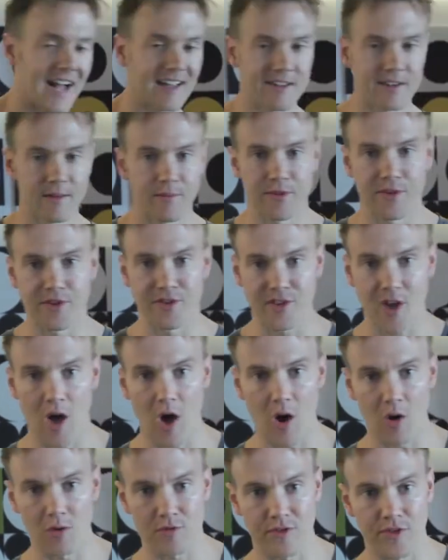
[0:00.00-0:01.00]
and some of the
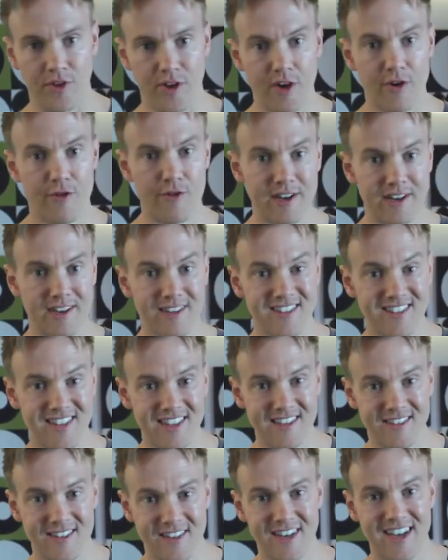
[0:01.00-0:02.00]
styles that are in
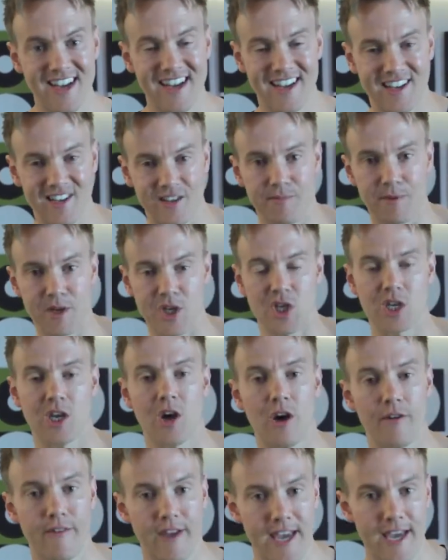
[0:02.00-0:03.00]
season, especially
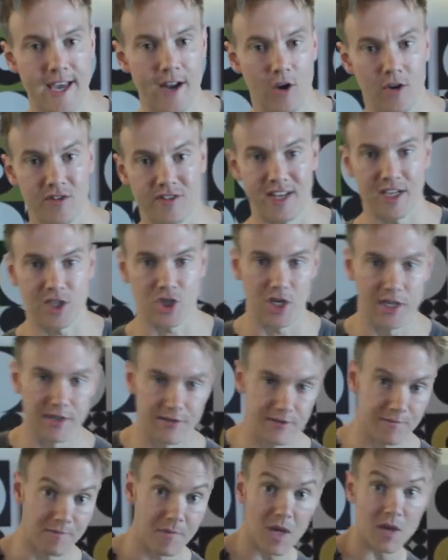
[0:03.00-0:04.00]
over here in Los
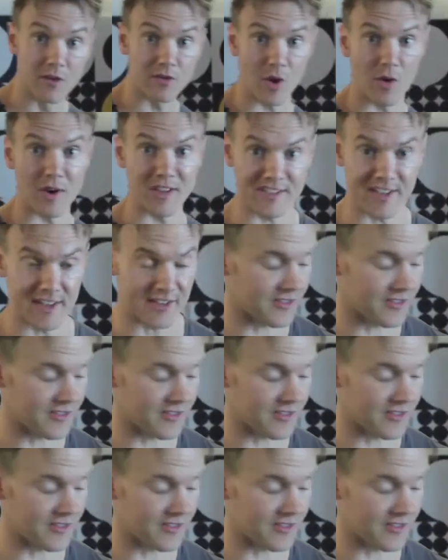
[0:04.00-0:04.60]
Angeles. So let's get